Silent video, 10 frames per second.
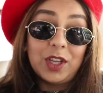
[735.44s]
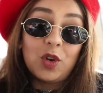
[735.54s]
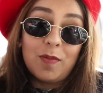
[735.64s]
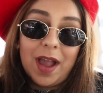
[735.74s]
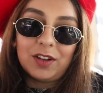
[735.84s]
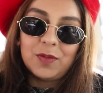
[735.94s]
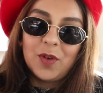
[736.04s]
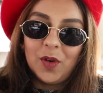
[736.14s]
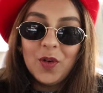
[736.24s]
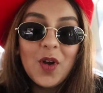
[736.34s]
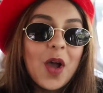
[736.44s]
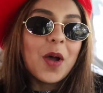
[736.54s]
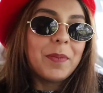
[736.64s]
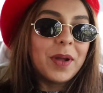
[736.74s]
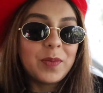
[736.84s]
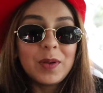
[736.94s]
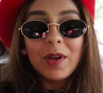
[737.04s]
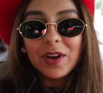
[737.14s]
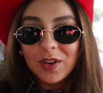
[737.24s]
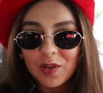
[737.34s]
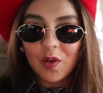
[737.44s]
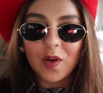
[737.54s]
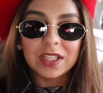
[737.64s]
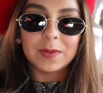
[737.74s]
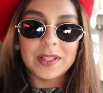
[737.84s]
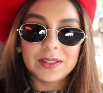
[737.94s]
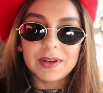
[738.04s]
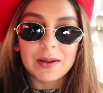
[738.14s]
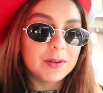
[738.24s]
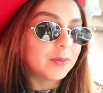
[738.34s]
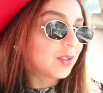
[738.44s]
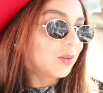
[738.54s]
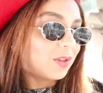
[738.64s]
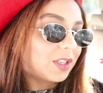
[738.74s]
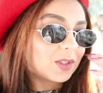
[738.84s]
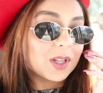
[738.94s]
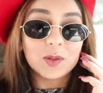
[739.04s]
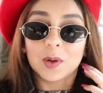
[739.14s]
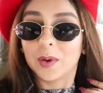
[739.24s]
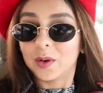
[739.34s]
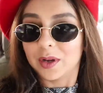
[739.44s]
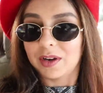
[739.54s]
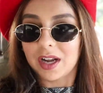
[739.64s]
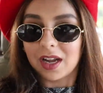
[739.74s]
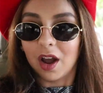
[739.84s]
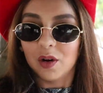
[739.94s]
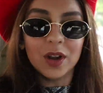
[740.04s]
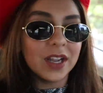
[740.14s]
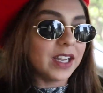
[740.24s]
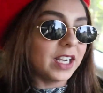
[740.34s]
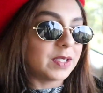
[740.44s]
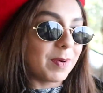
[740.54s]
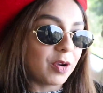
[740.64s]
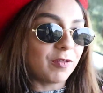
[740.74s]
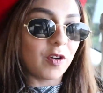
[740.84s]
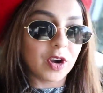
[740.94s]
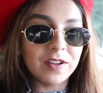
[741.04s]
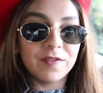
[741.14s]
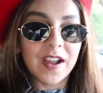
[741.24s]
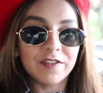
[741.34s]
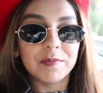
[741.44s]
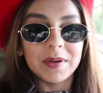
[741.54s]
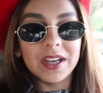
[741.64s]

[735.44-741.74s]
we go back tomorrow. But we wanted to go and spend some time in Missouri, so that's what we're doing right now. It's about a 45